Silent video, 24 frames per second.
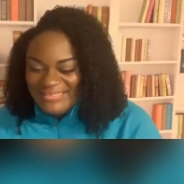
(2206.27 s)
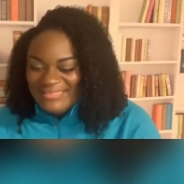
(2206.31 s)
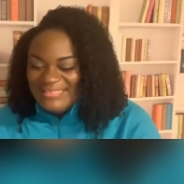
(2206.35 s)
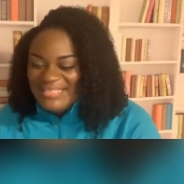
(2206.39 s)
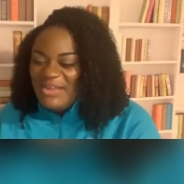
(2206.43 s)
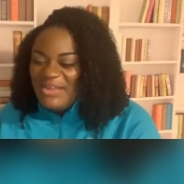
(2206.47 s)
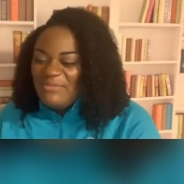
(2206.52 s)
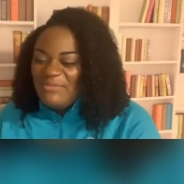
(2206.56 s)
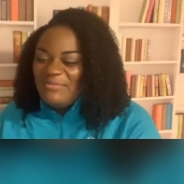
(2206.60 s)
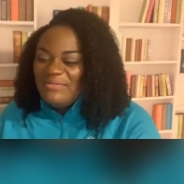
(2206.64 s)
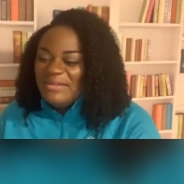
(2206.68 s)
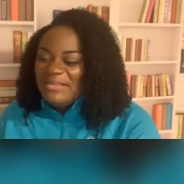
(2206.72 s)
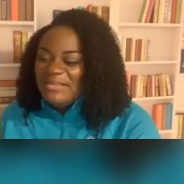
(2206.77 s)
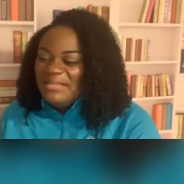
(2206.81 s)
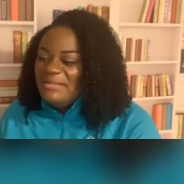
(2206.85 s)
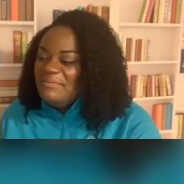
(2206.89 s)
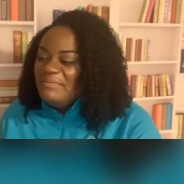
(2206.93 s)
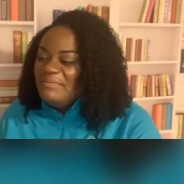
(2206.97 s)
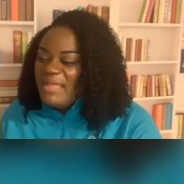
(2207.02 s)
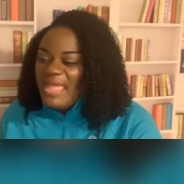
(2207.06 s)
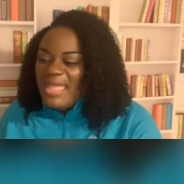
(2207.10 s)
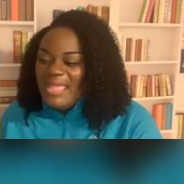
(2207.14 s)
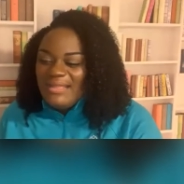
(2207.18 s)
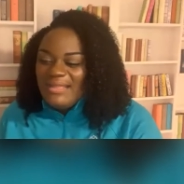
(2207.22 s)
Not running
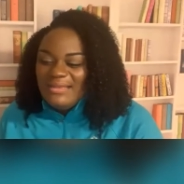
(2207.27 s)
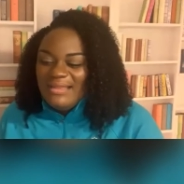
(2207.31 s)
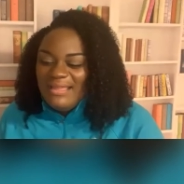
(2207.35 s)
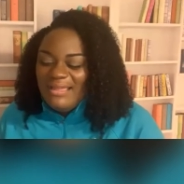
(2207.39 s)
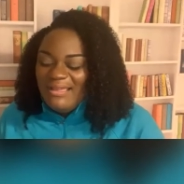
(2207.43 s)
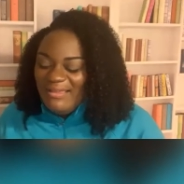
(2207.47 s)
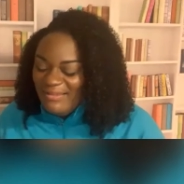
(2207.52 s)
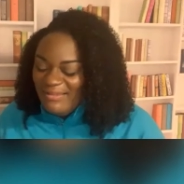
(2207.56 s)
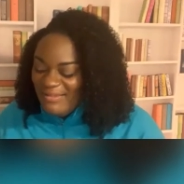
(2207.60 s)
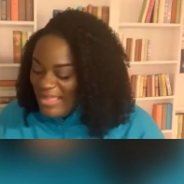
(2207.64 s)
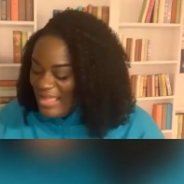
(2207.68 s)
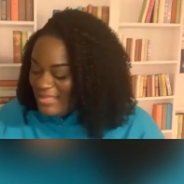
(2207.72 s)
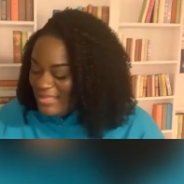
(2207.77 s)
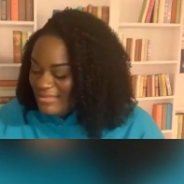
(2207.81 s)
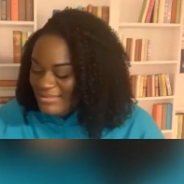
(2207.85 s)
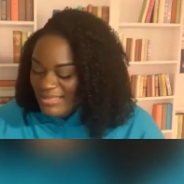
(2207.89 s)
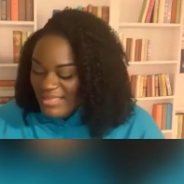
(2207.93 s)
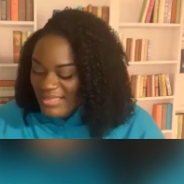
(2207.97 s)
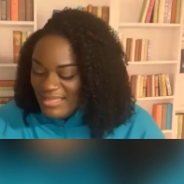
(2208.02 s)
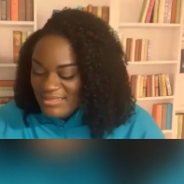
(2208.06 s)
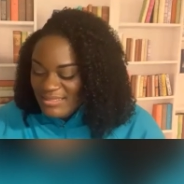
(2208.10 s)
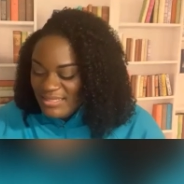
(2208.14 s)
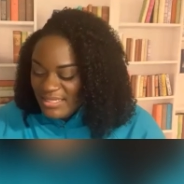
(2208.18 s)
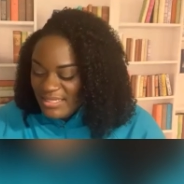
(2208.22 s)
back. No,
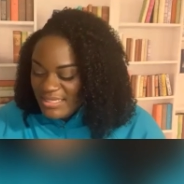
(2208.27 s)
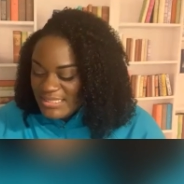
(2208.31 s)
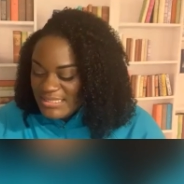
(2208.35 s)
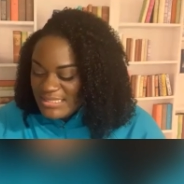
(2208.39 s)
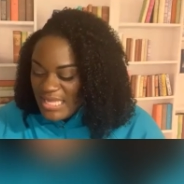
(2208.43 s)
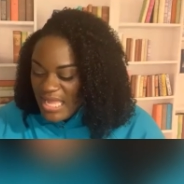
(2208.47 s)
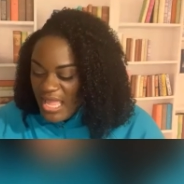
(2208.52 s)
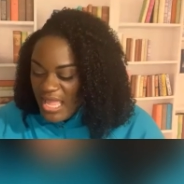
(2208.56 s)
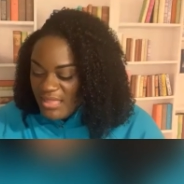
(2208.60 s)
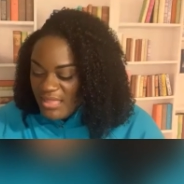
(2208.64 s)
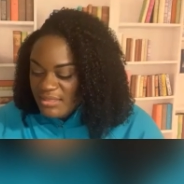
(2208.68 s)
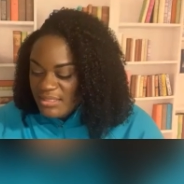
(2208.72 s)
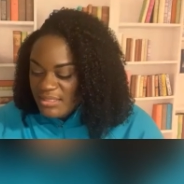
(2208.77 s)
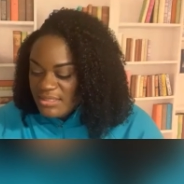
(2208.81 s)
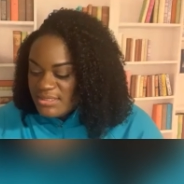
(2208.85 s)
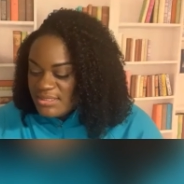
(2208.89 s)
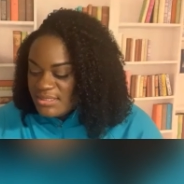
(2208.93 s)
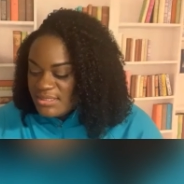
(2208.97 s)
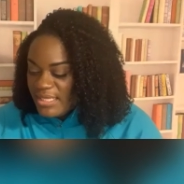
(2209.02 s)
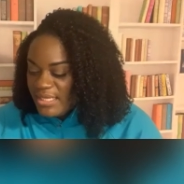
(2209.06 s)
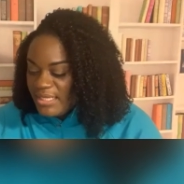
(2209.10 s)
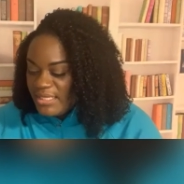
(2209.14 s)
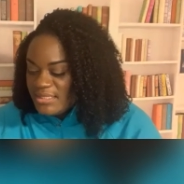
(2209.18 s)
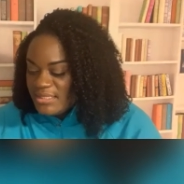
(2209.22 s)
I like I said, I
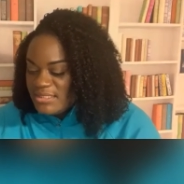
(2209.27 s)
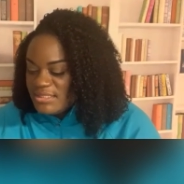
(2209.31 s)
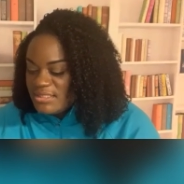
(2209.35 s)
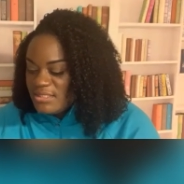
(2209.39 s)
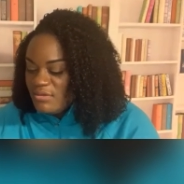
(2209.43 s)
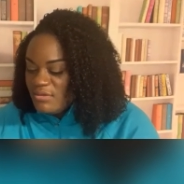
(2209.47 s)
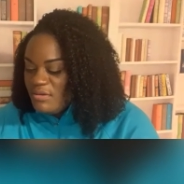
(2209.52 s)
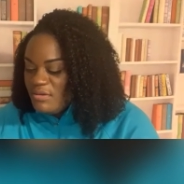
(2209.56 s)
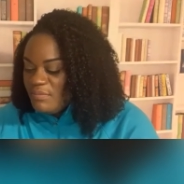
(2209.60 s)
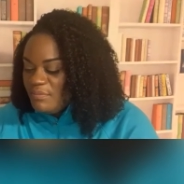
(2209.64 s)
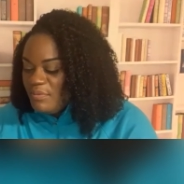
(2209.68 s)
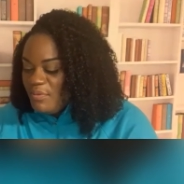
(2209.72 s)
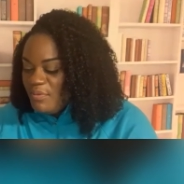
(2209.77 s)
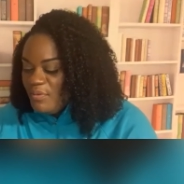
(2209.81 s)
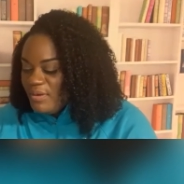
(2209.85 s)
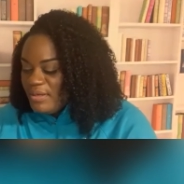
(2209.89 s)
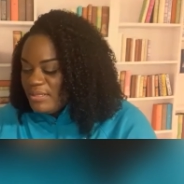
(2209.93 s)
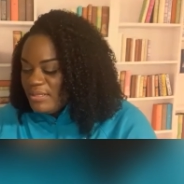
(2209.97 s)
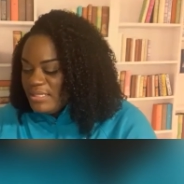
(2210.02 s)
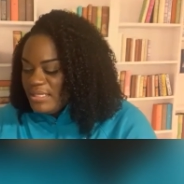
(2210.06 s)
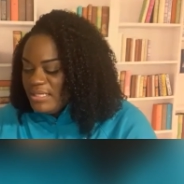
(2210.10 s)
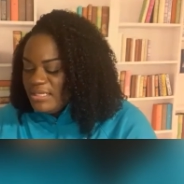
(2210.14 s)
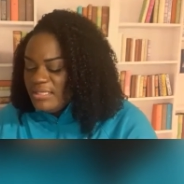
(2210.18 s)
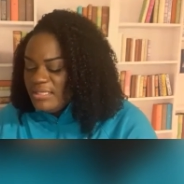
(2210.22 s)
just think it's so
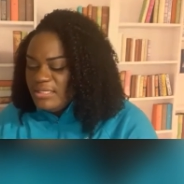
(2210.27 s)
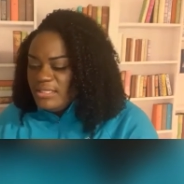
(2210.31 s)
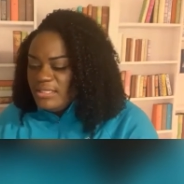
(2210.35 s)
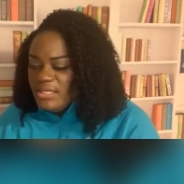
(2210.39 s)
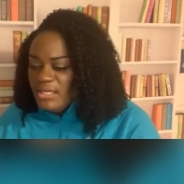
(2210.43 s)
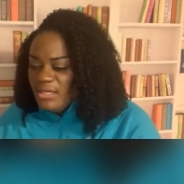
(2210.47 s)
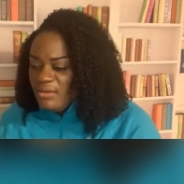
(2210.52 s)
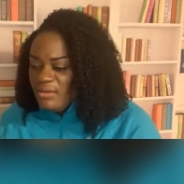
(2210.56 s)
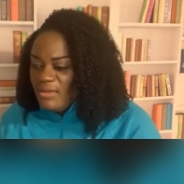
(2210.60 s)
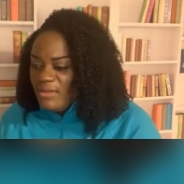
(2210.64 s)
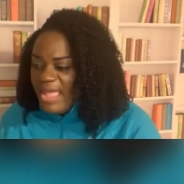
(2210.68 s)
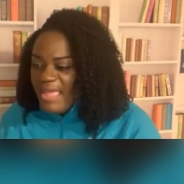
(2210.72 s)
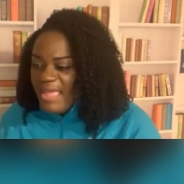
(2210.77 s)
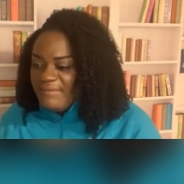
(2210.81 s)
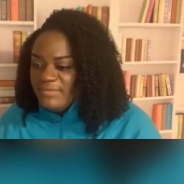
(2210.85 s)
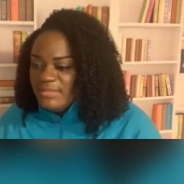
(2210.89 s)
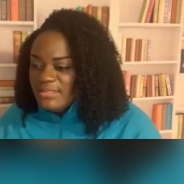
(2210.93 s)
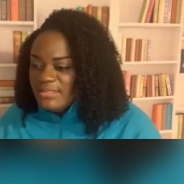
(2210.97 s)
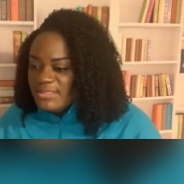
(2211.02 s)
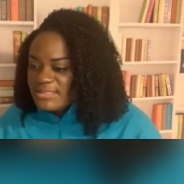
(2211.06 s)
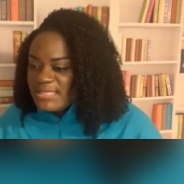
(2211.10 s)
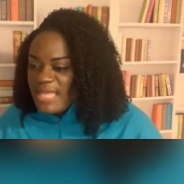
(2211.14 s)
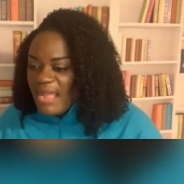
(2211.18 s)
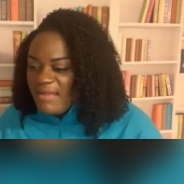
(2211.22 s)
important. And, having
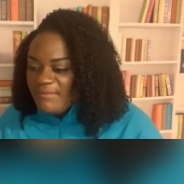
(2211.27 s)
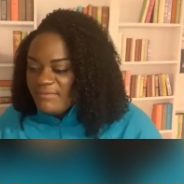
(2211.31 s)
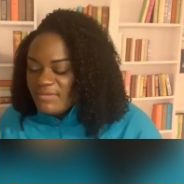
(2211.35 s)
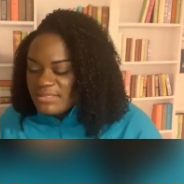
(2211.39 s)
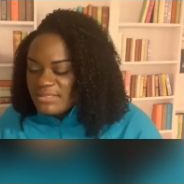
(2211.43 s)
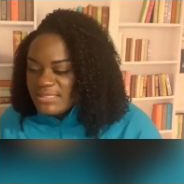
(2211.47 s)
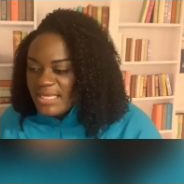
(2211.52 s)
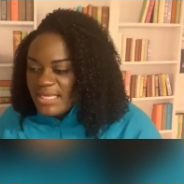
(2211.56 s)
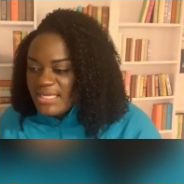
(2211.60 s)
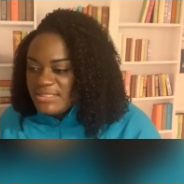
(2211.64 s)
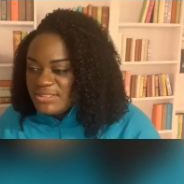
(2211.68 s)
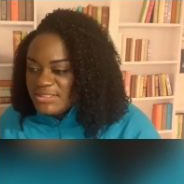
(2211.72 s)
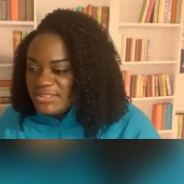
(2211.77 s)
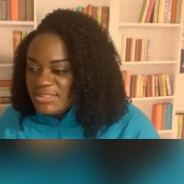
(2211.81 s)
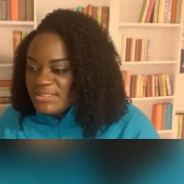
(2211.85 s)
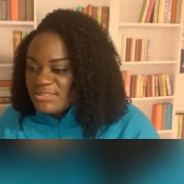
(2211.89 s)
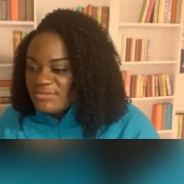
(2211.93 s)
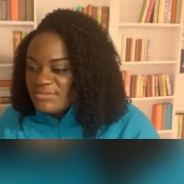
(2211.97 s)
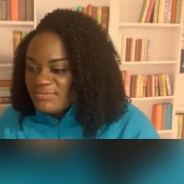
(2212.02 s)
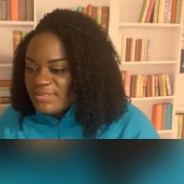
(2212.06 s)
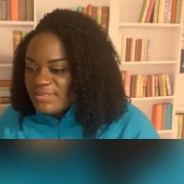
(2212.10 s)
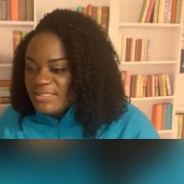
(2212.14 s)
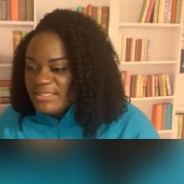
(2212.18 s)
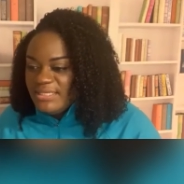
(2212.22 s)
this conversation is
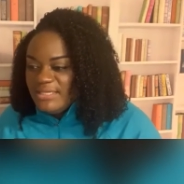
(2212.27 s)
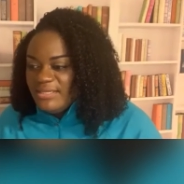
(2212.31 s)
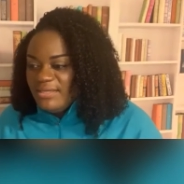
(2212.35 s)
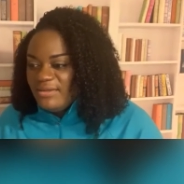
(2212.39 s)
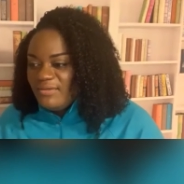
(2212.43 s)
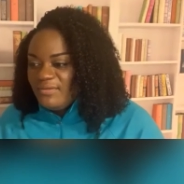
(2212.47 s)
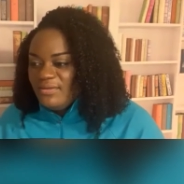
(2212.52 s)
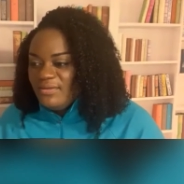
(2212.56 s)
really,